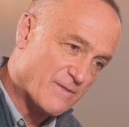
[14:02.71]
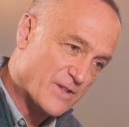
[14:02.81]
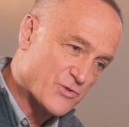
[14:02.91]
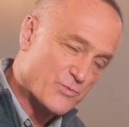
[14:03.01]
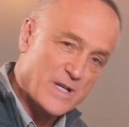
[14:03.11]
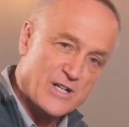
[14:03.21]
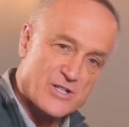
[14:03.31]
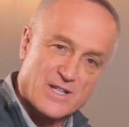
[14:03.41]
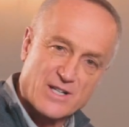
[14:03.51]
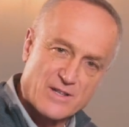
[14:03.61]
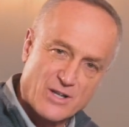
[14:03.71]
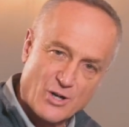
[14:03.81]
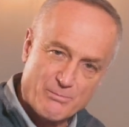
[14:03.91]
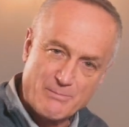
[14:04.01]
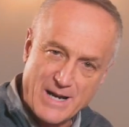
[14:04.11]
of this region. They
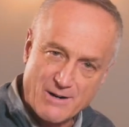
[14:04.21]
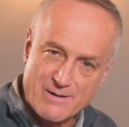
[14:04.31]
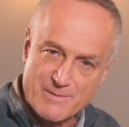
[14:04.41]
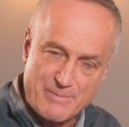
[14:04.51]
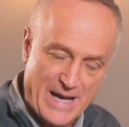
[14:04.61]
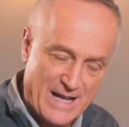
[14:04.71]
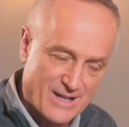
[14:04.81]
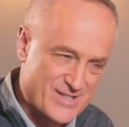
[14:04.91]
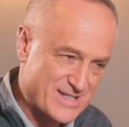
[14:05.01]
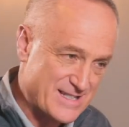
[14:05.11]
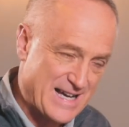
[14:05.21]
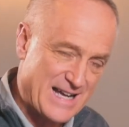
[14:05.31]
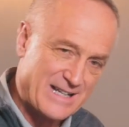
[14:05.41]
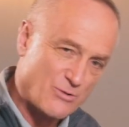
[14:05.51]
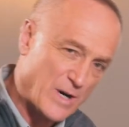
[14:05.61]
call him mayor of the palace. He's
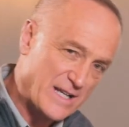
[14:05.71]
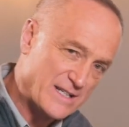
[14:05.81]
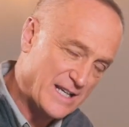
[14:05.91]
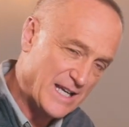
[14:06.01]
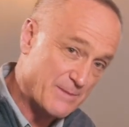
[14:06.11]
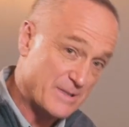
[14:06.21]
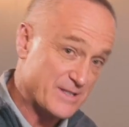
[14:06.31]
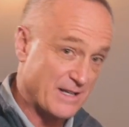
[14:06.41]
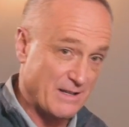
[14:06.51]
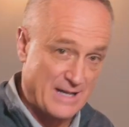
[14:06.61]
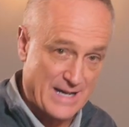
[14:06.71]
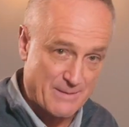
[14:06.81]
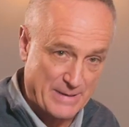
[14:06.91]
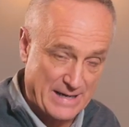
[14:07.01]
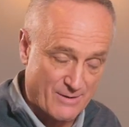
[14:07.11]
not quite king, but he's got a lot
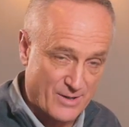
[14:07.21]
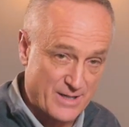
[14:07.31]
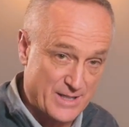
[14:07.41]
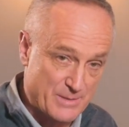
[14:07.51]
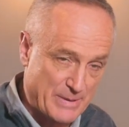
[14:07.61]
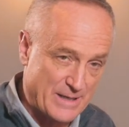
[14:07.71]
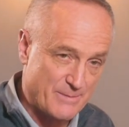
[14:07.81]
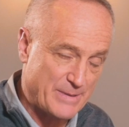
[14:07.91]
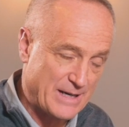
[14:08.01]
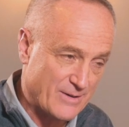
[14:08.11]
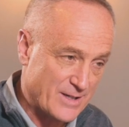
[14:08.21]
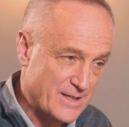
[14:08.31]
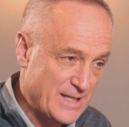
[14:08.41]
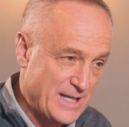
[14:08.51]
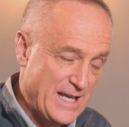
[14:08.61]
of power, independent power.
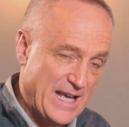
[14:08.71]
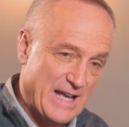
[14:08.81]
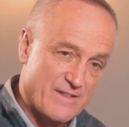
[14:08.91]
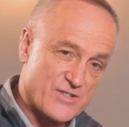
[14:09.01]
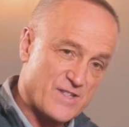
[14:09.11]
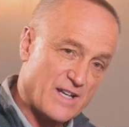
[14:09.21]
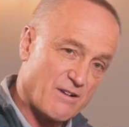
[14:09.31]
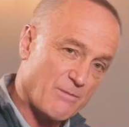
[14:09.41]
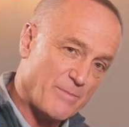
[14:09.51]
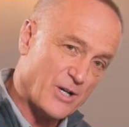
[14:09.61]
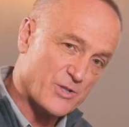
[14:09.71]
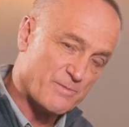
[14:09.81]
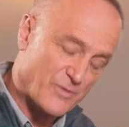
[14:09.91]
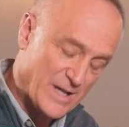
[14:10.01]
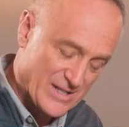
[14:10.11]
And this is the area of
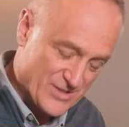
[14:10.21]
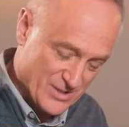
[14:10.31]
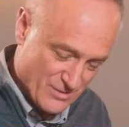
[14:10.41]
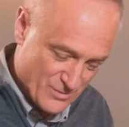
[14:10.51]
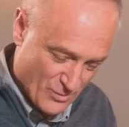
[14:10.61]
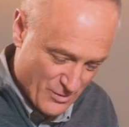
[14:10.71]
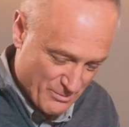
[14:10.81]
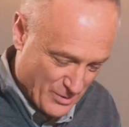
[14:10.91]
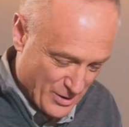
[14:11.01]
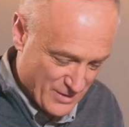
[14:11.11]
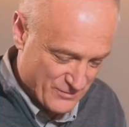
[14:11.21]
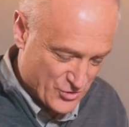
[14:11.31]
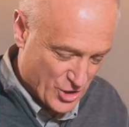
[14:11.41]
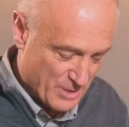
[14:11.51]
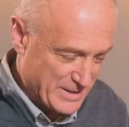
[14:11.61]
Belgium, France, and the northern part of
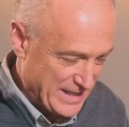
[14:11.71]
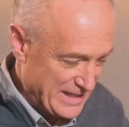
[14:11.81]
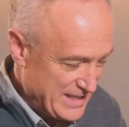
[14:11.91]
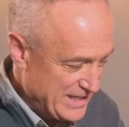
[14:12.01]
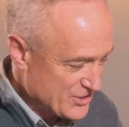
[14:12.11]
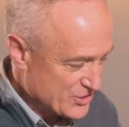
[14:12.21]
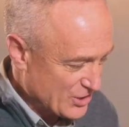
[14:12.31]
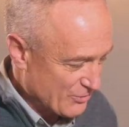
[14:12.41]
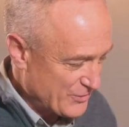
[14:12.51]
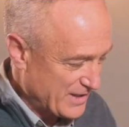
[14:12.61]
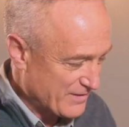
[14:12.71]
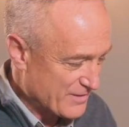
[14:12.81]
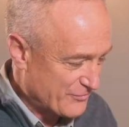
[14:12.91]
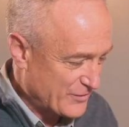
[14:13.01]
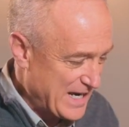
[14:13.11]
Germany. So think of
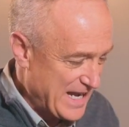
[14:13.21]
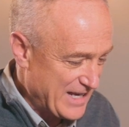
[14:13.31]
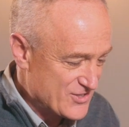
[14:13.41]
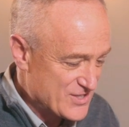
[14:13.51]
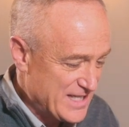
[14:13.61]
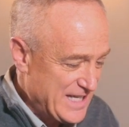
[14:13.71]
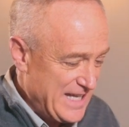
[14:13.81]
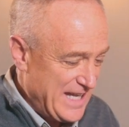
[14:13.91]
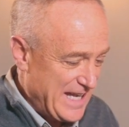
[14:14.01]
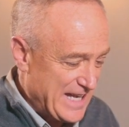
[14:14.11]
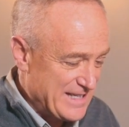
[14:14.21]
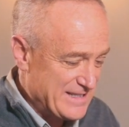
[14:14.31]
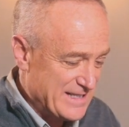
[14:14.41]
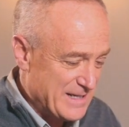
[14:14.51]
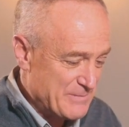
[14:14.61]
the Franks.
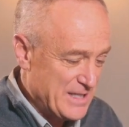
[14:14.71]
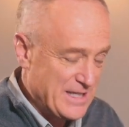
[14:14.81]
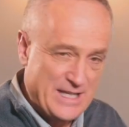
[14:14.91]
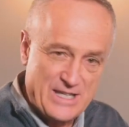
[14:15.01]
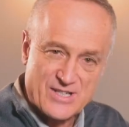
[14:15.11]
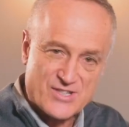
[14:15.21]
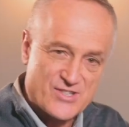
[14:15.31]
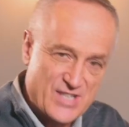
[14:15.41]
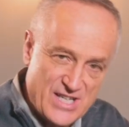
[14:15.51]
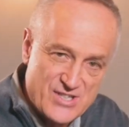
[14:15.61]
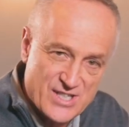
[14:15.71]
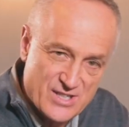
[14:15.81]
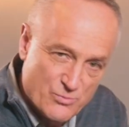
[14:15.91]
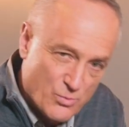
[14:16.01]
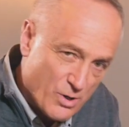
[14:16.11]
And he's a
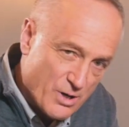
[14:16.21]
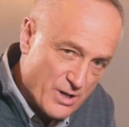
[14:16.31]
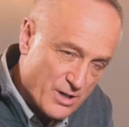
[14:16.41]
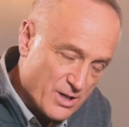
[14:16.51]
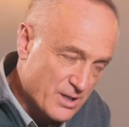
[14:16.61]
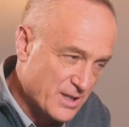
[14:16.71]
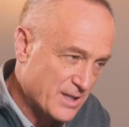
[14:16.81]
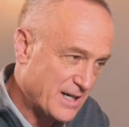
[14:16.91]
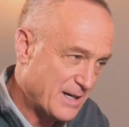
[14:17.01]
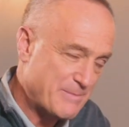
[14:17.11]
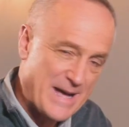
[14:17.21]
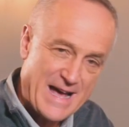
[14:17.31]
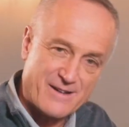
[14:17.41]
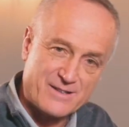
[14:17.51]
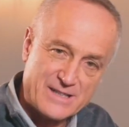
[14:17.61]
seasoned warrior,
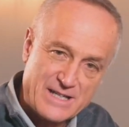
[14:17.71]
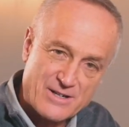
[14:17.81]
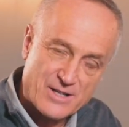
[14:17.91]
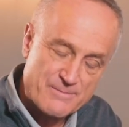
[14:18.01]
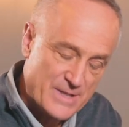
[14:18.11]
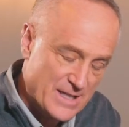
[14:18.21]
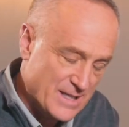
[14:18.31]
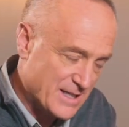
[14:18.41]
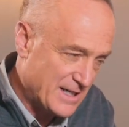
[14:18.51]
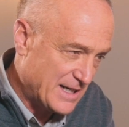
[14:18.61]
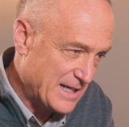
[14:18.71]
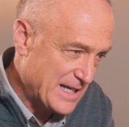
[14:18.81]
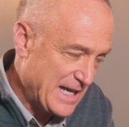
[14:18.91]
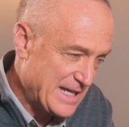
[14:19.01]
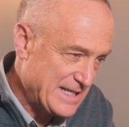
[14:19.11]
battle leader,
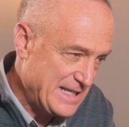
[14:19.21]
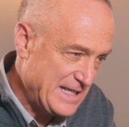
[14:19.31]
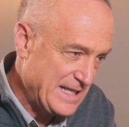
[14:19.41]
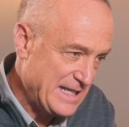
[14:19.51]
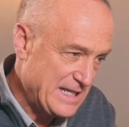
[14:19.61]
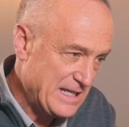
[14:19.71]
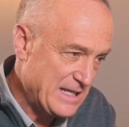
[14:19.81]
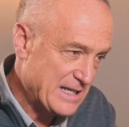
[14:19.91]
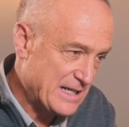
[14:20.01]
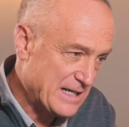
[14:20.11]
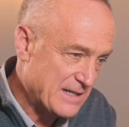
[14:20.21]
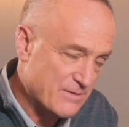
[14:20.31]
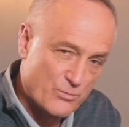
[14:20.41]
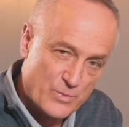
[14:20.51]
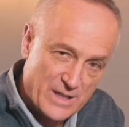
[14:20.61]
and he
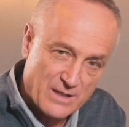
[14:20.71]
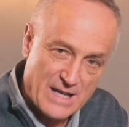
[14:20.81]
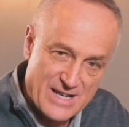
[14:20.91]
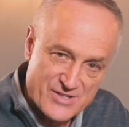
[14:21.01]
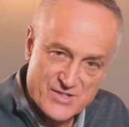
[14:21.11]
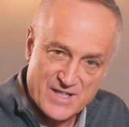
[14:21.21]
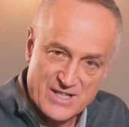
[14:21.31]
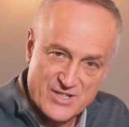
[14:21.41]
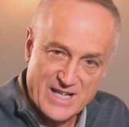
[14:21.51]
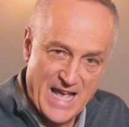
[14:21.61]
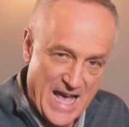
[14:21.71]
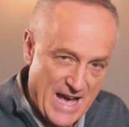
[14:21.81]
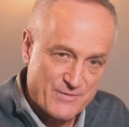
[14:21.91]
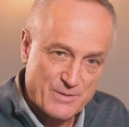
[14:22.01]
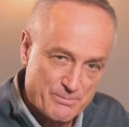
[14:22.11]
realizes that he's going to
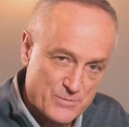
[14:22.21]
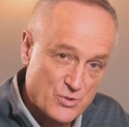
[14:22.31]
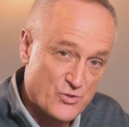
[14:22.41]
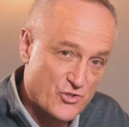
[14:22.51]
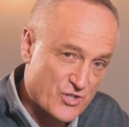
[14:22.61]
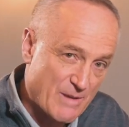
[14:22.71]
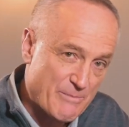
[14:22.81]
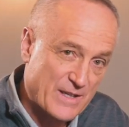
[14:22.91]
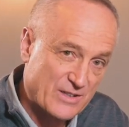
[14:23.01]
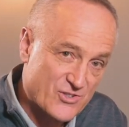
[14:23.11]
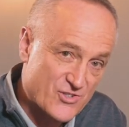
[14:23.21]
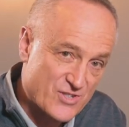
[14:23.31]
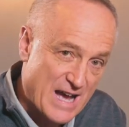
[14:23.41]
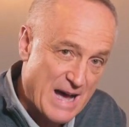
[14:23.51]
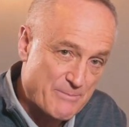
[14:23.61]
have to do something to
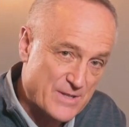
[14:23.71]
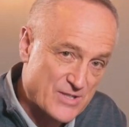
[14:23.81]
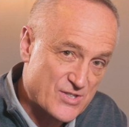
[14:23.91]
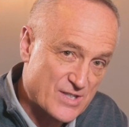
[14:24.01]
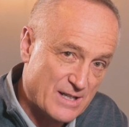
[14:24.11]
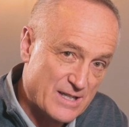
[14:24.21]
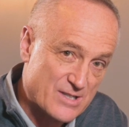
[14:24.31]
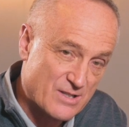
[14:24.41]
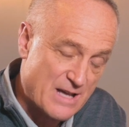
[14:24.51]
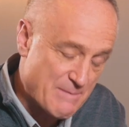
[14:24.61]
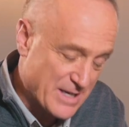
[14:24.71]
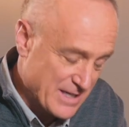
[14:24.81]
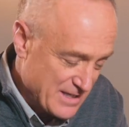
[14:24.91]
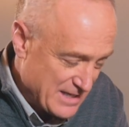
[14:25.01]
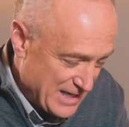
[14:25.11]
stop this
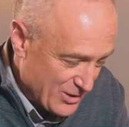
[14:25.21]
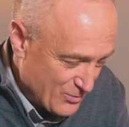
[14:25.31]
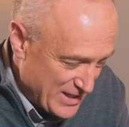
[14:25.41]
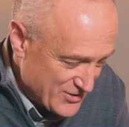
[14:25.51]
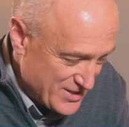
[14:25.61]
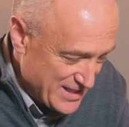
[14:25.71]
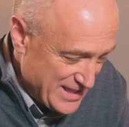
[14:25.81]
Islamic conquest.